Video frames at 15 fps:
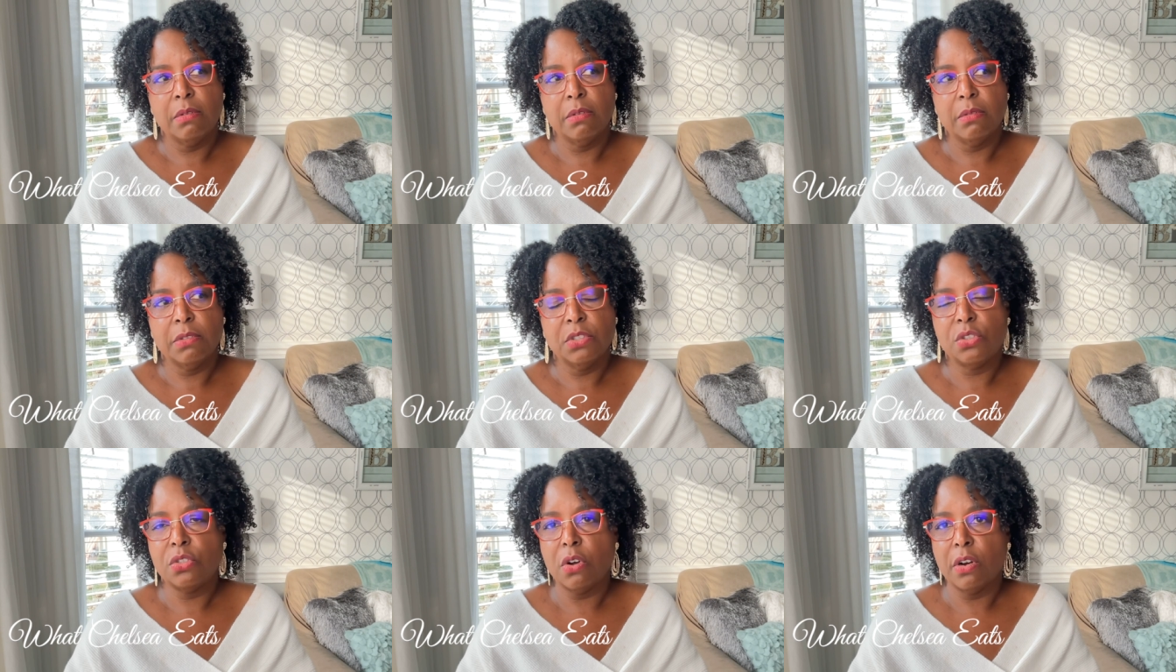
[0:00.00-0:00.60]

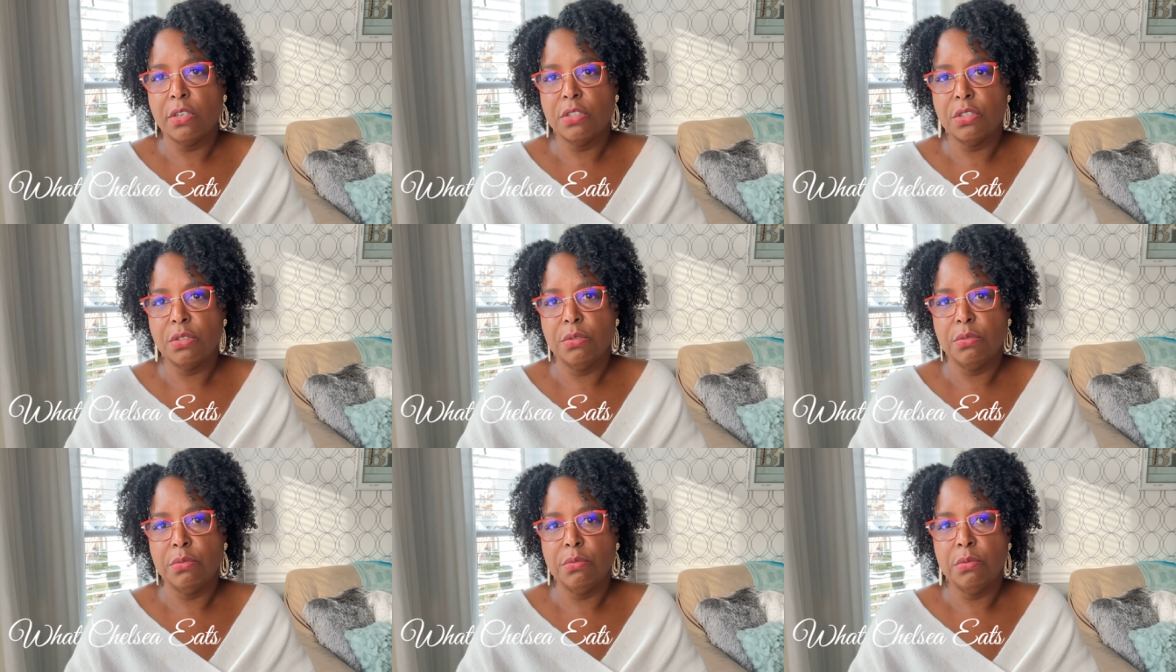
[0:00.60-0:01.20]
start
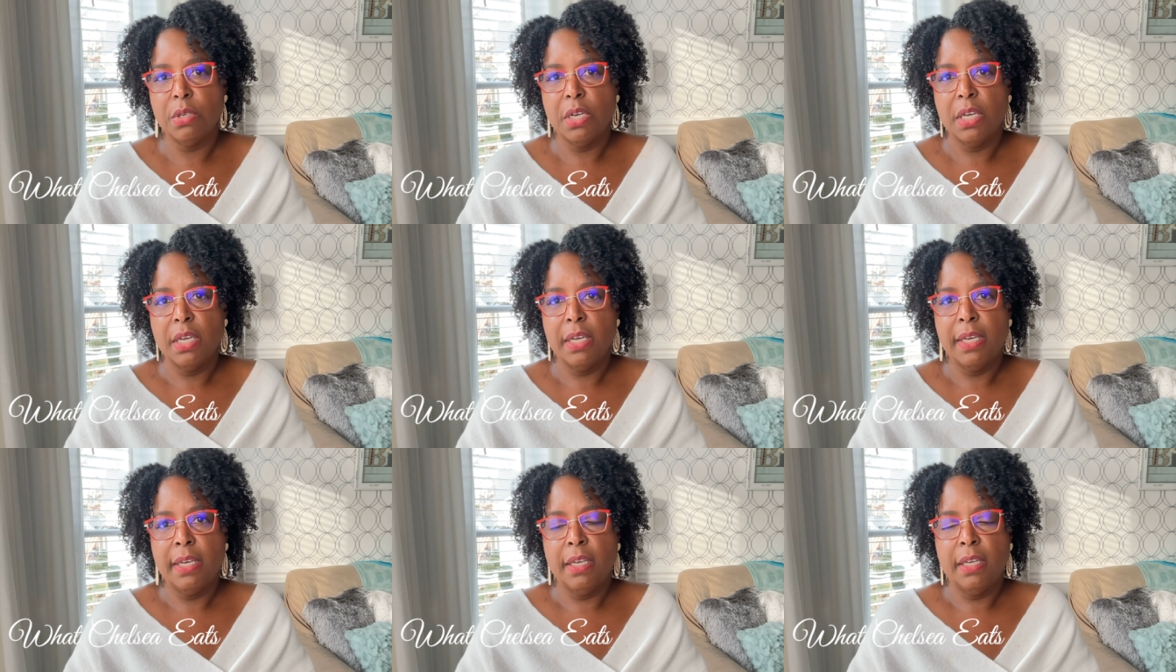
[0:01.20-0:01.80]
to
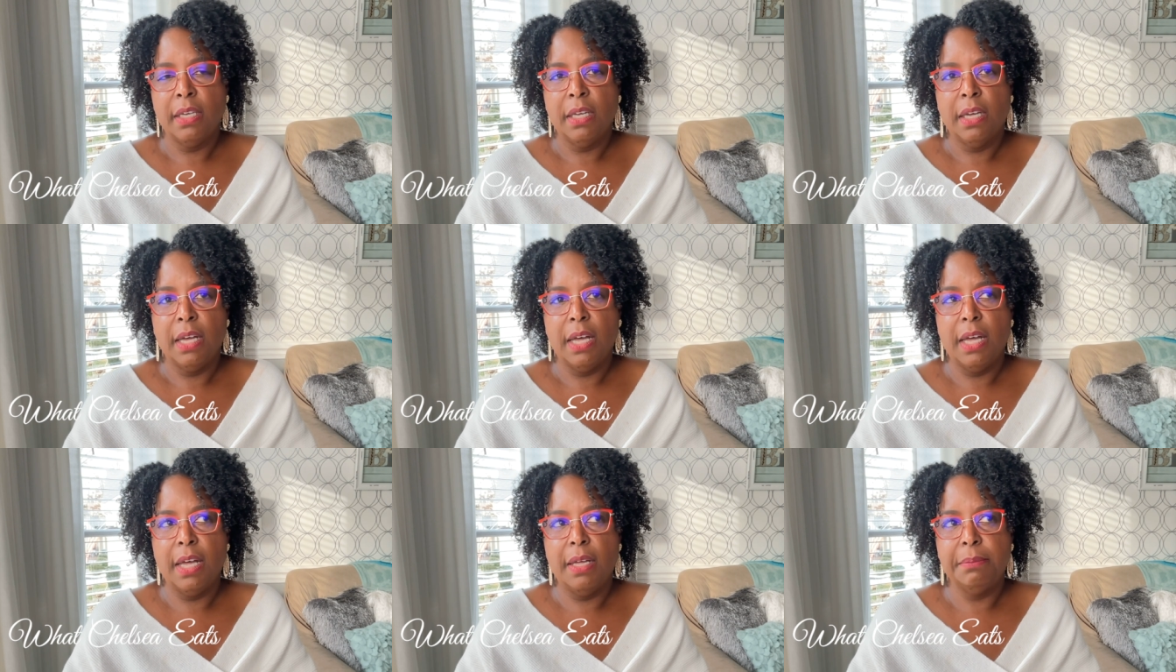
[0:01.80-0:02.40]

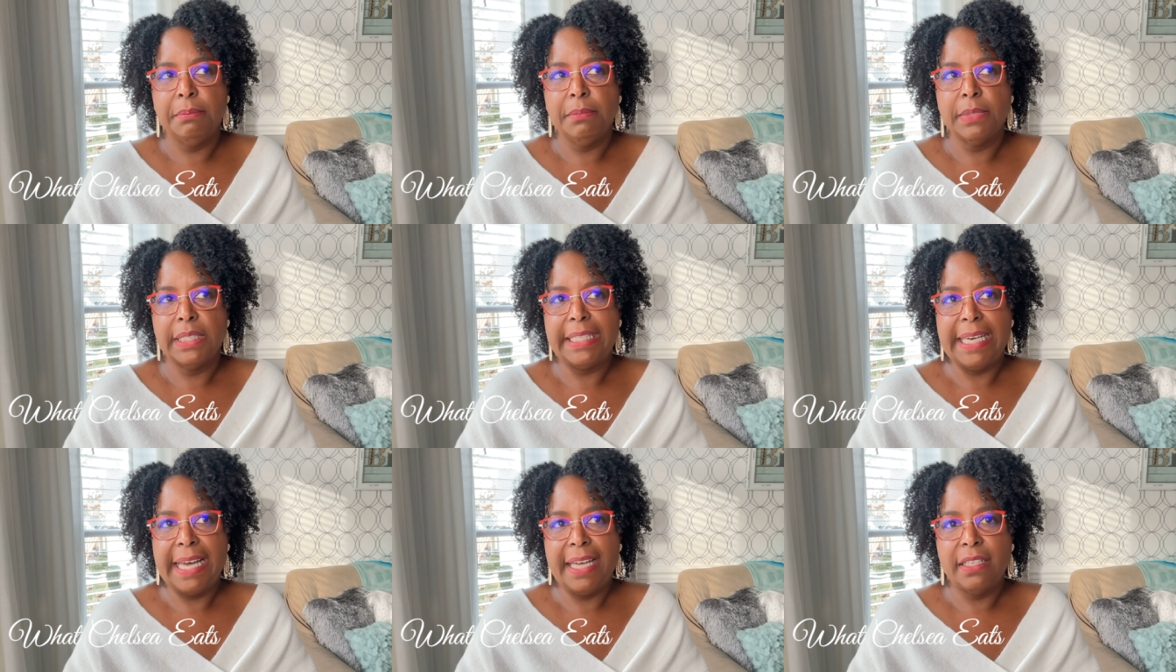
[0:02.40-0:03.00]
um,
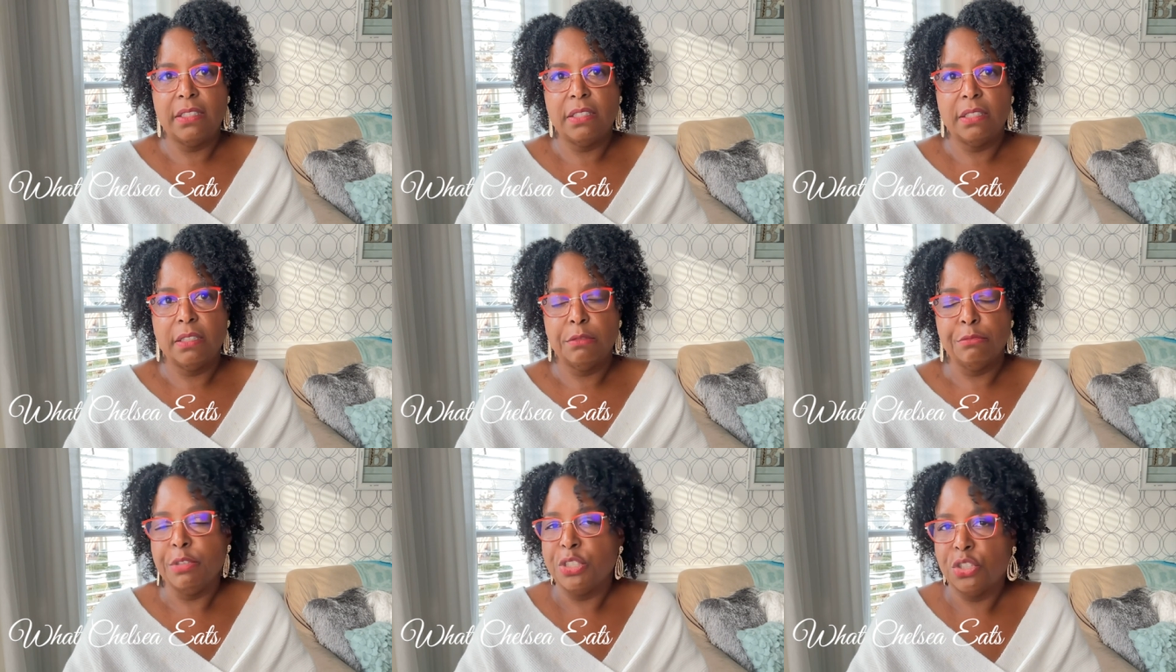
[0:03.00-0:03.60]
get
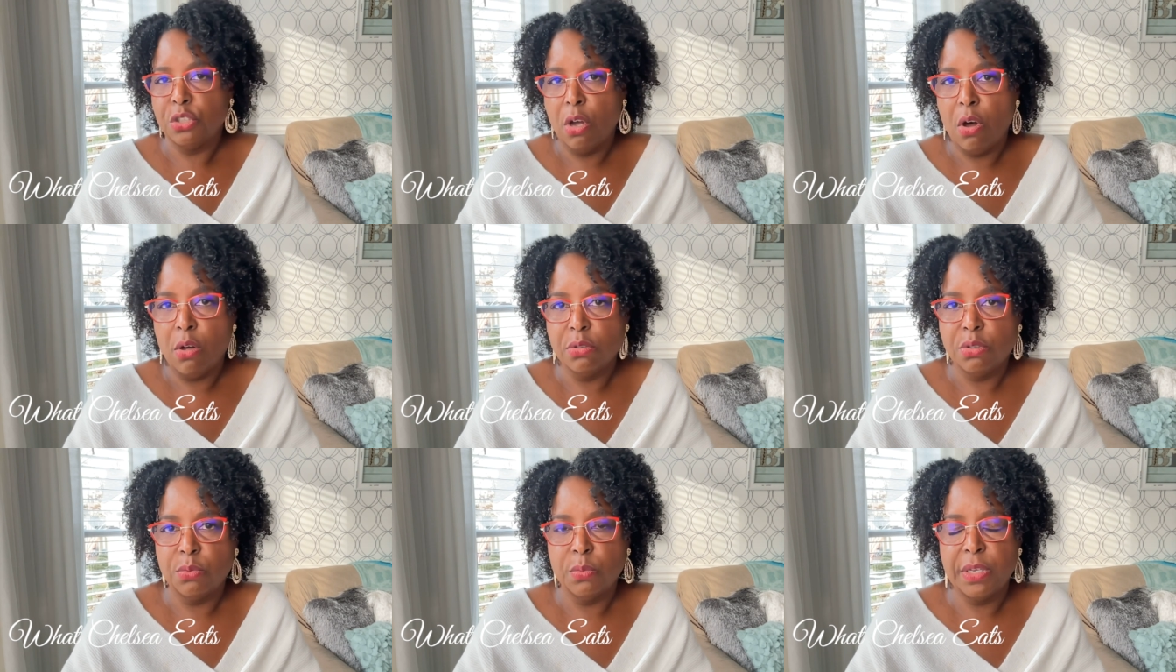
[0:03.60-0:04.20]

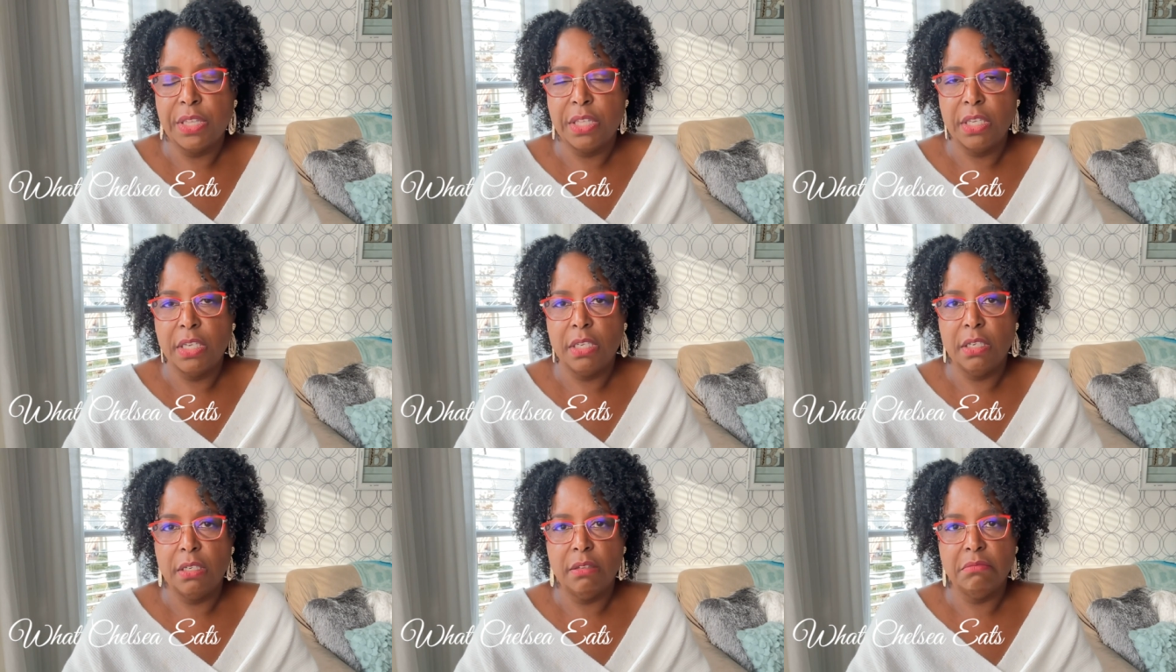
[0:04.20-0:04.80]
results
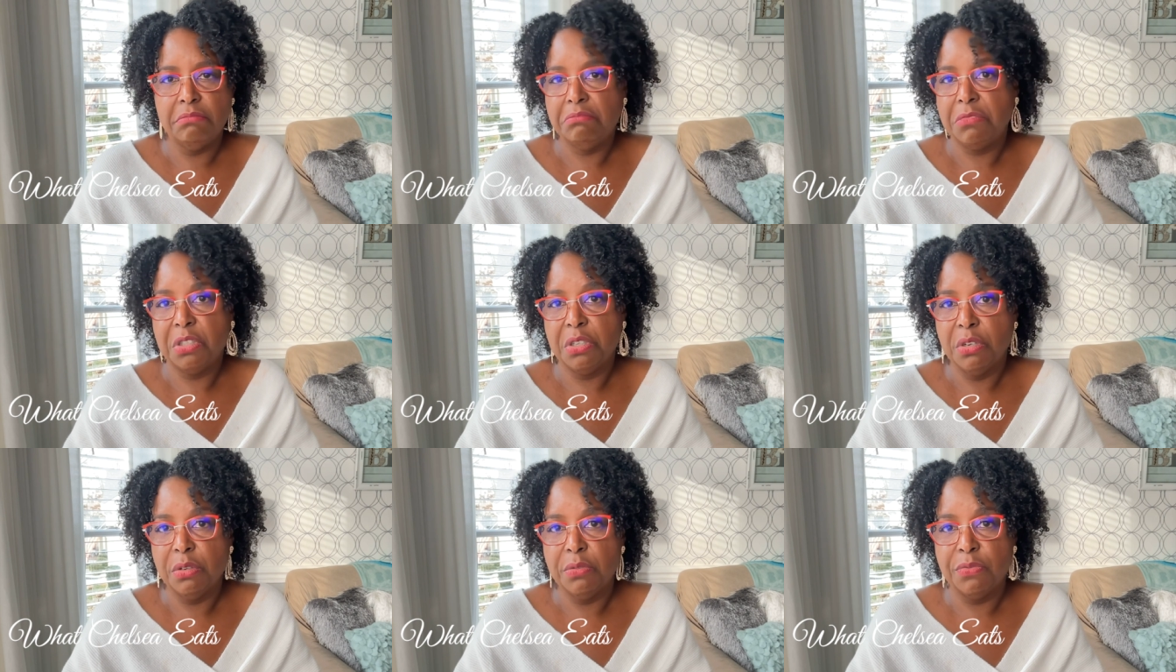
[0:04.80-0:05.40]
within, you
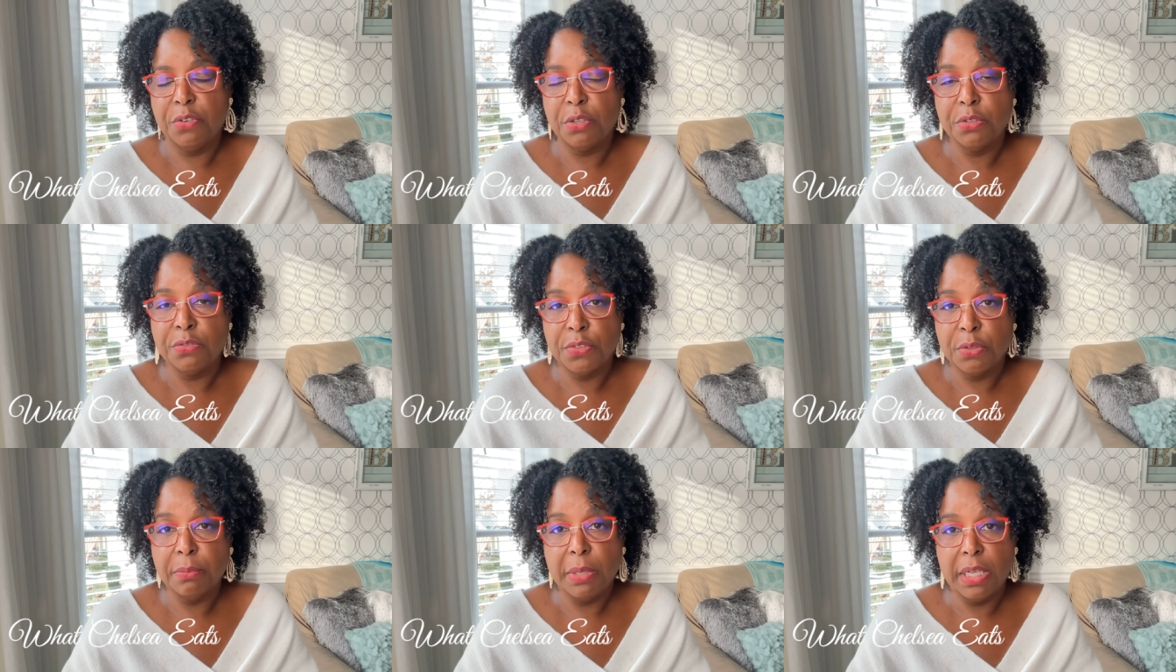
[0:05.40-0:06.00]
know, the first
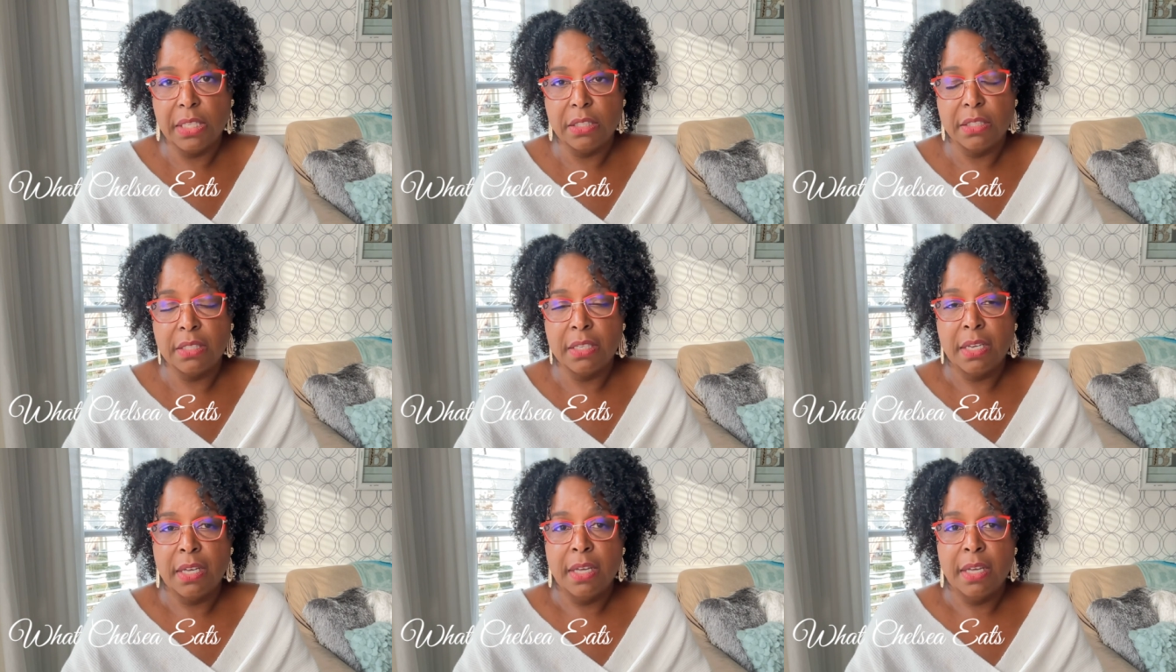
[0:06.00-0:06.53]
few months.